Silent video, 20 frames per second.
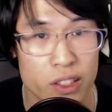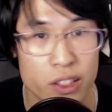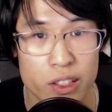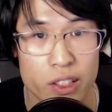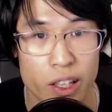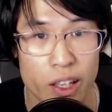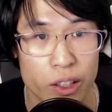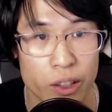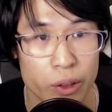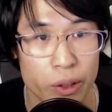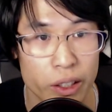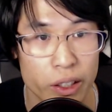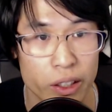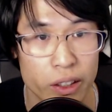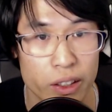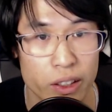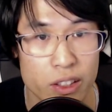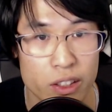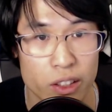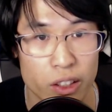channel
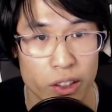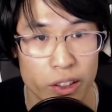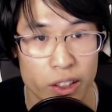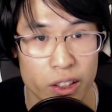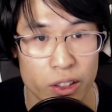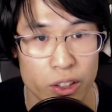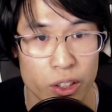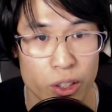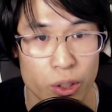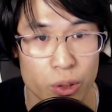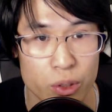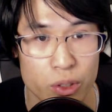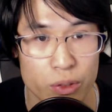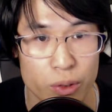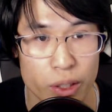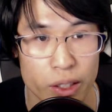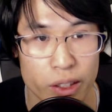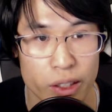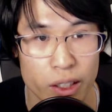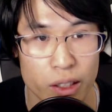here is not in use
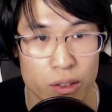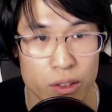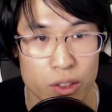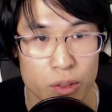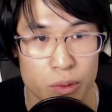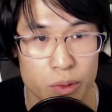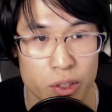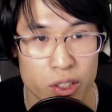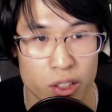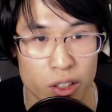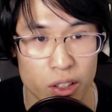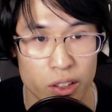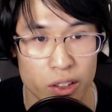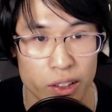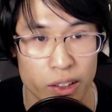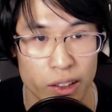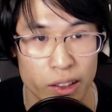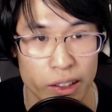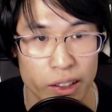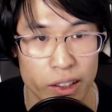right now, so I'm just gonna
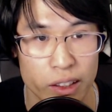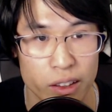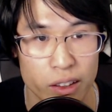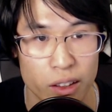delete it.